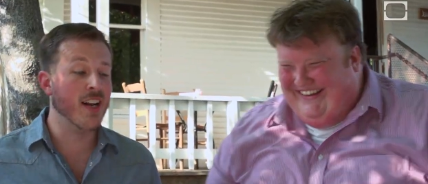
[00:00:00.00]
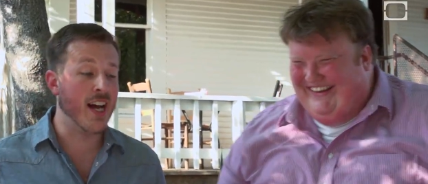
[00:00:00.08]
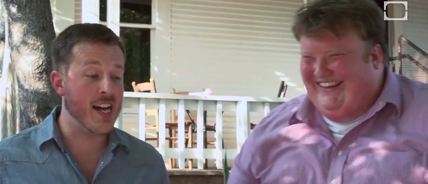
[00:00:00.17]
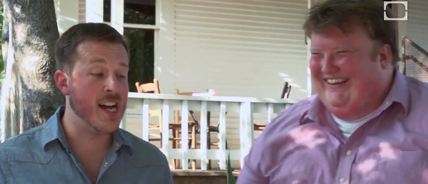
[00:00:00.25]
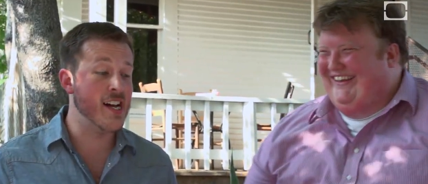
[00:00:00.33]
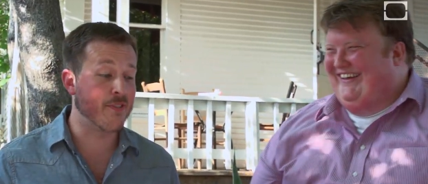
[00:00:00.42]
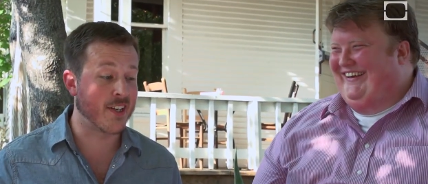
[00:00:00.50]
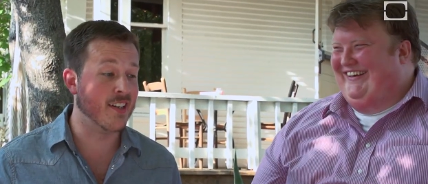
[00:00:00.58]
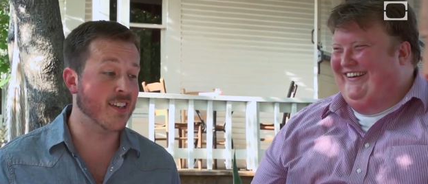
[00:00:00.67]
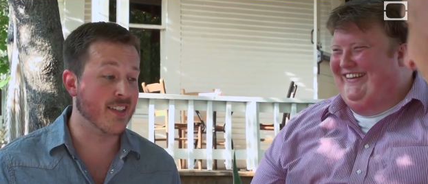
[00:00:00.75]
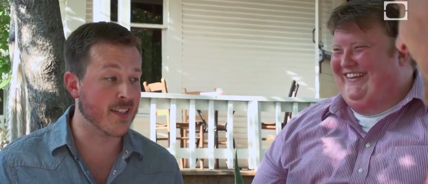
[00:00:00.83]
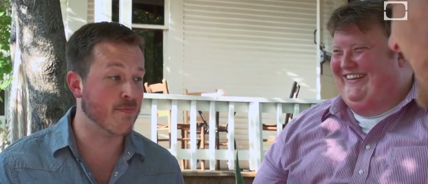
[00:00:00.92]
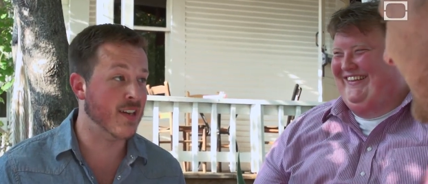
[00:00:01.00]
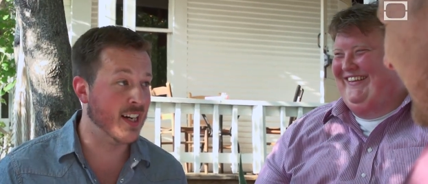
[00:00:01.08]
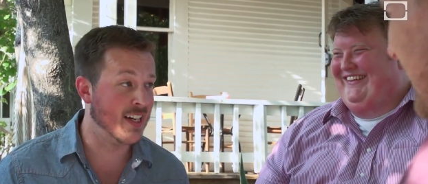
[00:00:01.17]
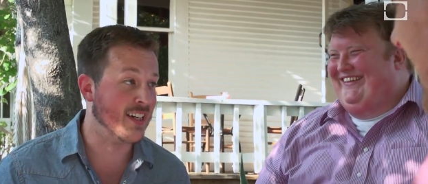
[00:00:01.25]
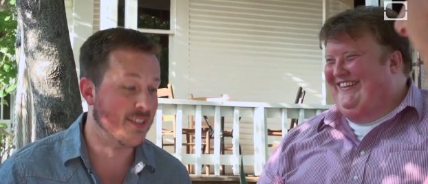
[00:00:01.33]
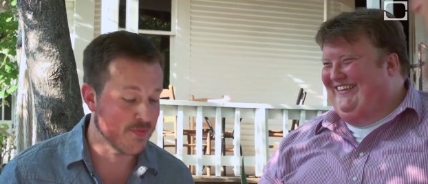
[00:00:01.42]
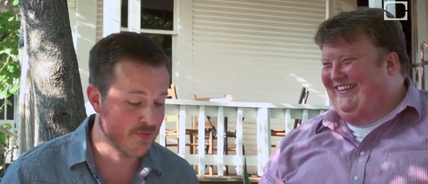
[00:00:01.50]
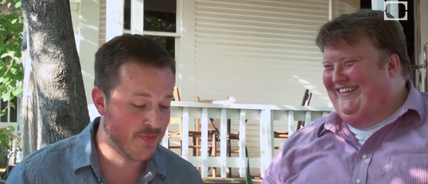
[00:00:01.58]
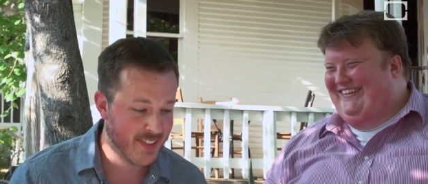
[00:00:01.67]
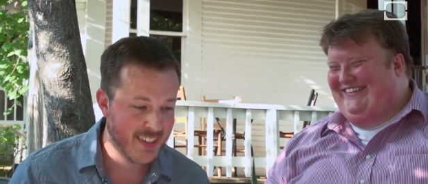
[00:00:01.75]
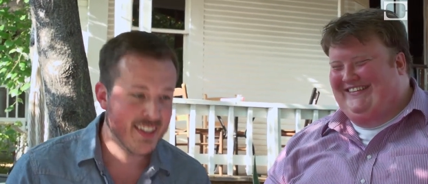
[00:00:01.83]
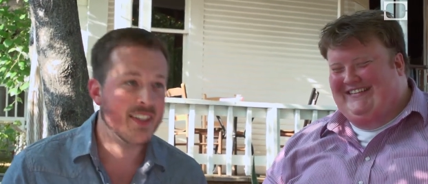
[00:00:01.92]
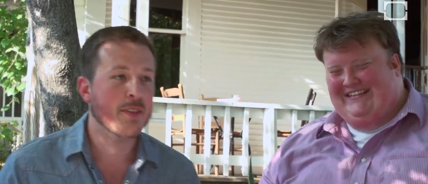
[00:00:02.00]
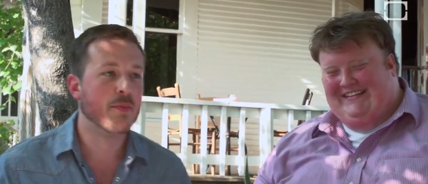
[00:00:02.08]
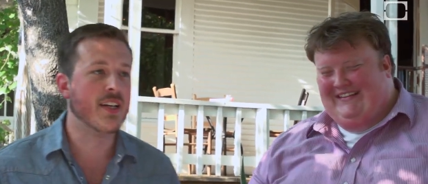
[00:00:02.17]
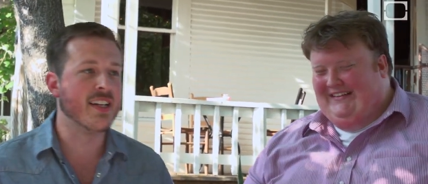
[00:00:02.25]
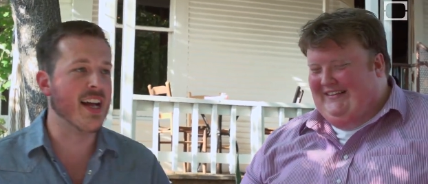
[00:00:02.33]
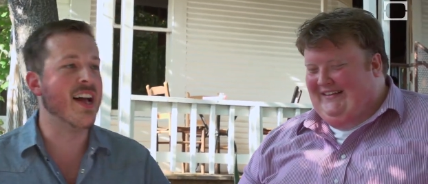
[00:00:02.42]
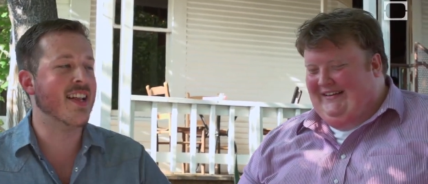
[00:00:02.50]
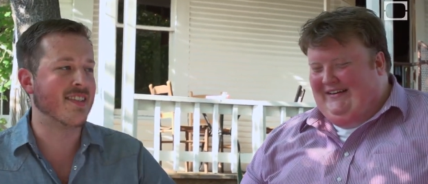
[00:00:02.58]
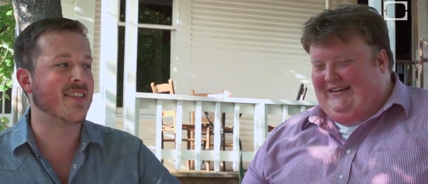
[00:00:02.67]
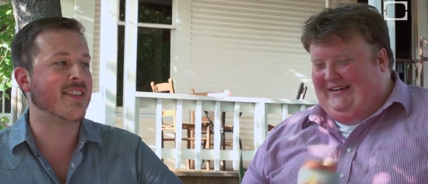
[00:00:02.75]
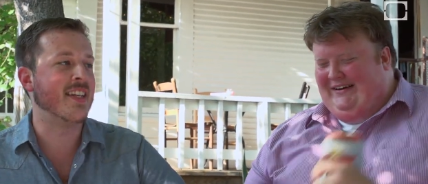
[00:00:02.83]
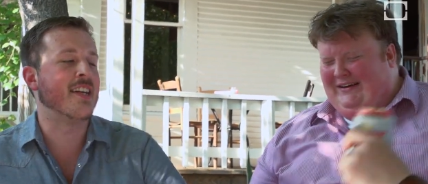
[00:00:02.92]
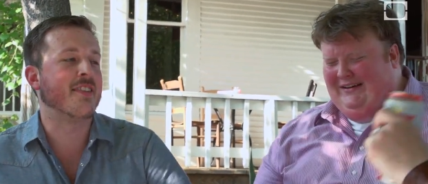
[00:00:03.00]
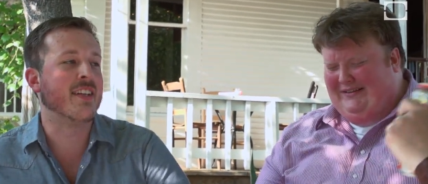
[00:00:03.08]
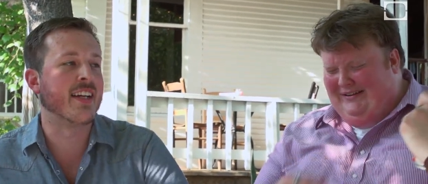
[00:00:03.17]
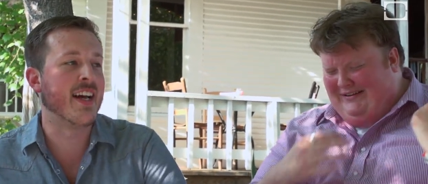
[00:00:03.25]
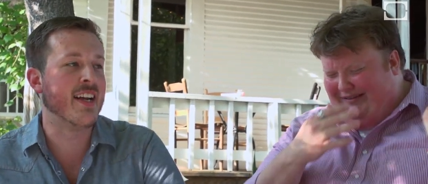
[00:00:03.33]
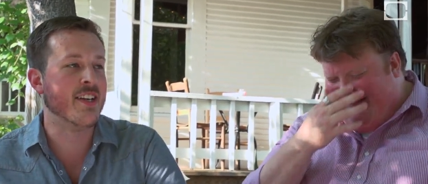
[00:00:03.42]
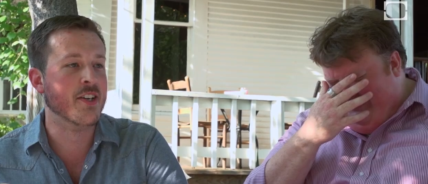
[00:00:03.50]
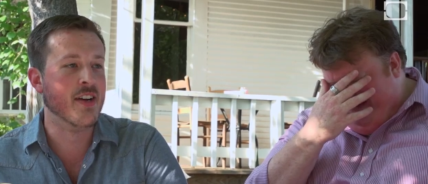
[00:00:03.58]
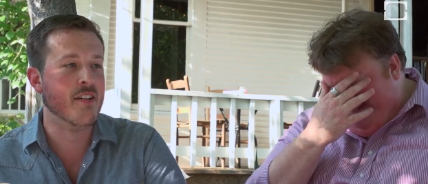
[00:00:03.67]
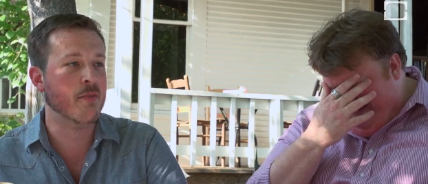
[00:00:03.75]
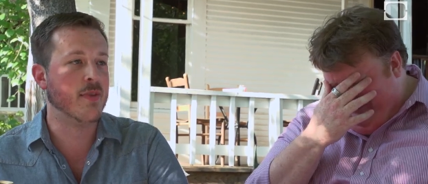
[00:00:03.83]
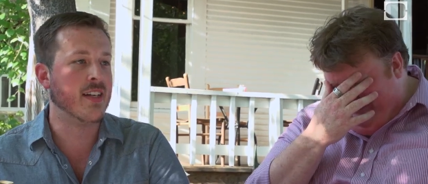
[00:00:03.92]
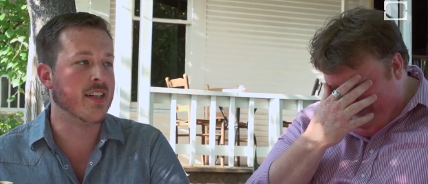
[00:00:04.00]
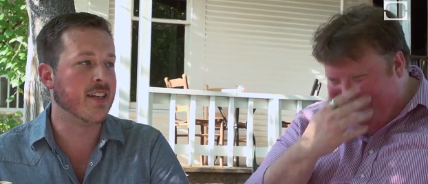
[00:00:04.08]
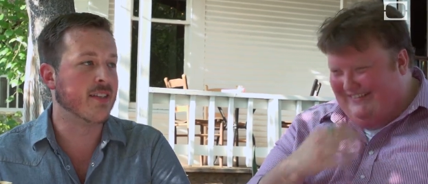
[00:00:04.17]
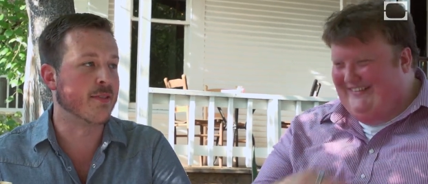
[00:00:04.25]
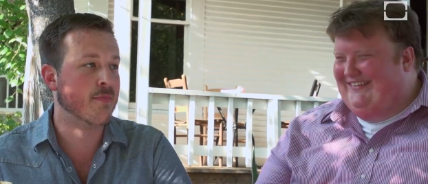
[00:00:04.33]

Speaker 1: I have called his mom. That's the secret. Yeah, that's the secret. You gotta know everybody's